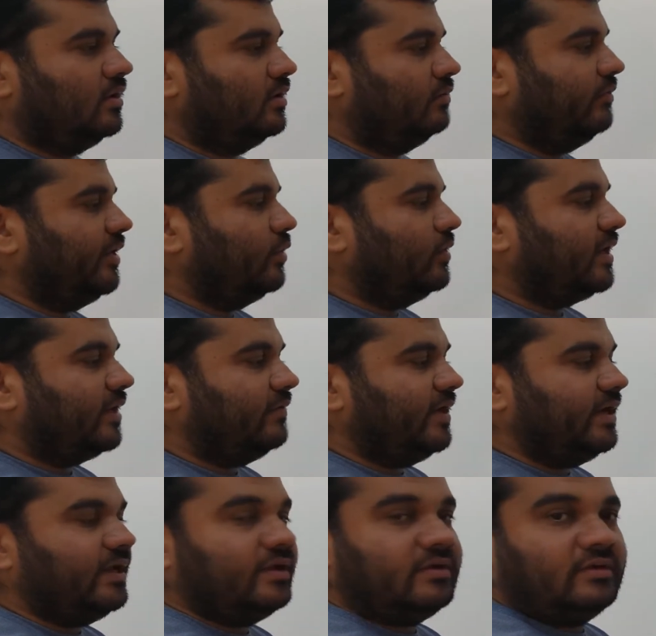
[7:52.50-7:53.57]
We don't have
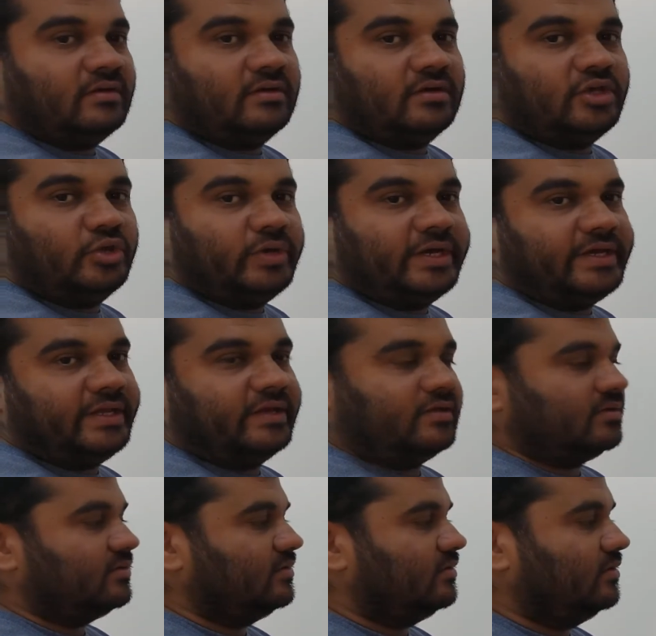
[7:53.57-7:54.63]
any unit
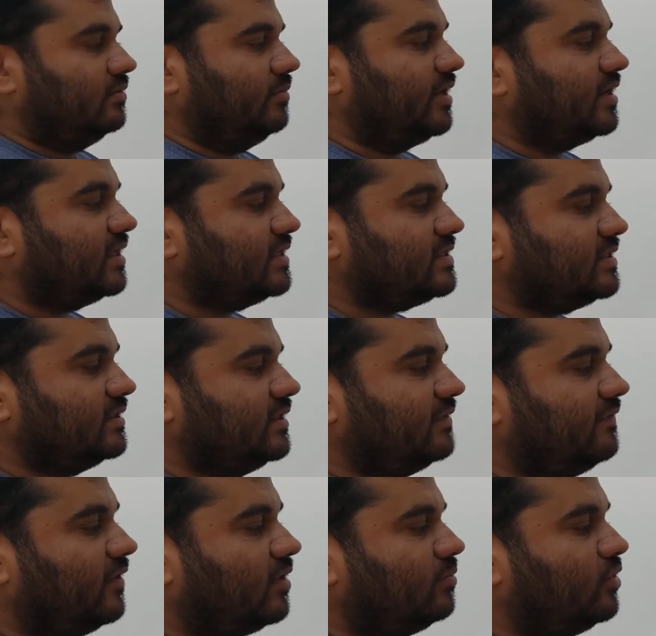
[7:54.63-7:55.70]
here because the
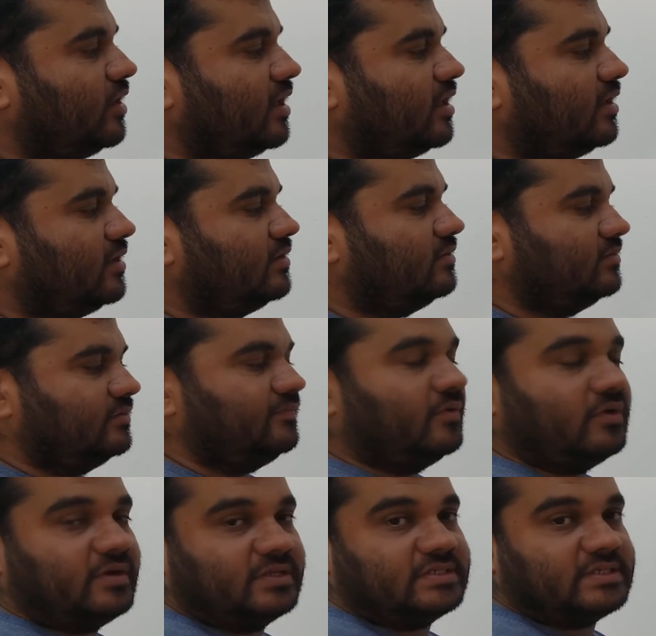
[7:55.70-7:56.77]
formula
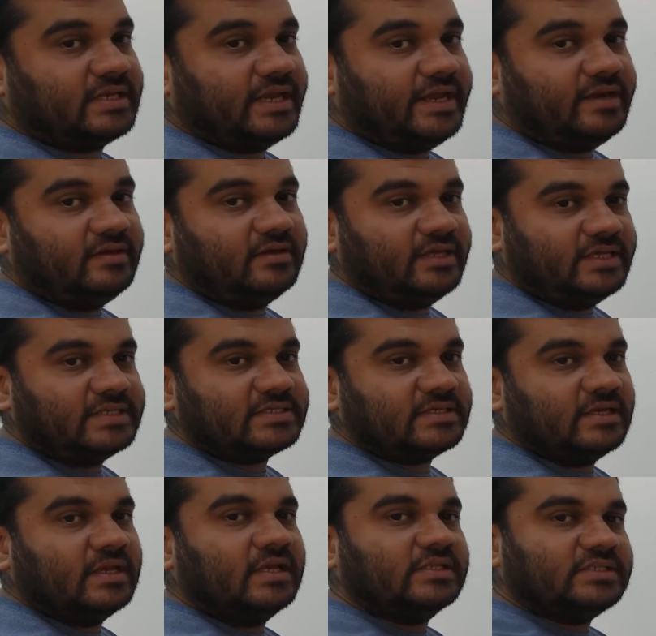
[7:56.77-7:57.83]
for strain is
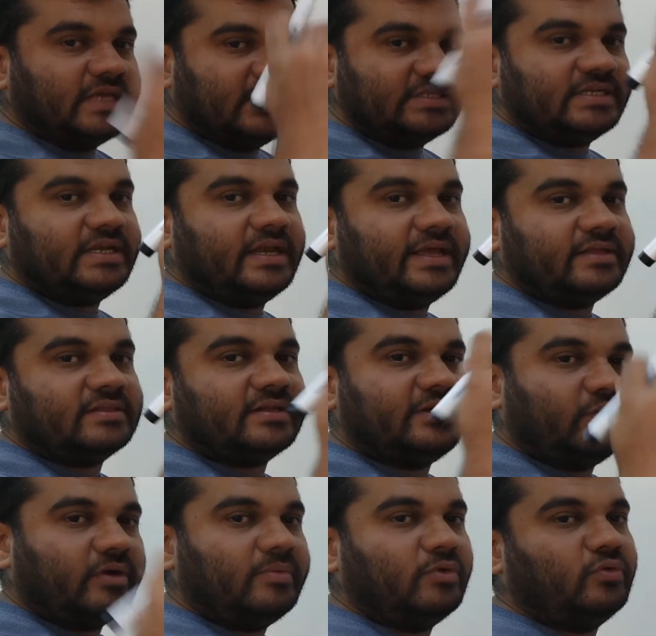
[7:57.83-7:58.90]
change in length
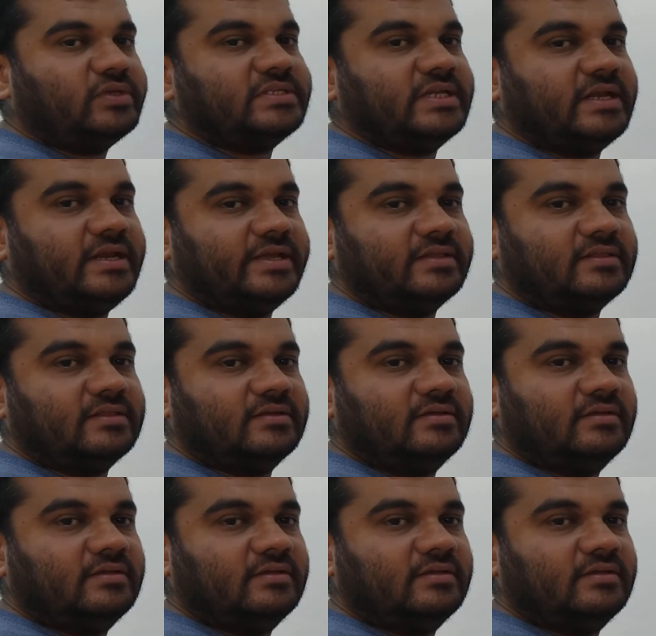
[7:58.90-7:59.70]
divided by original length.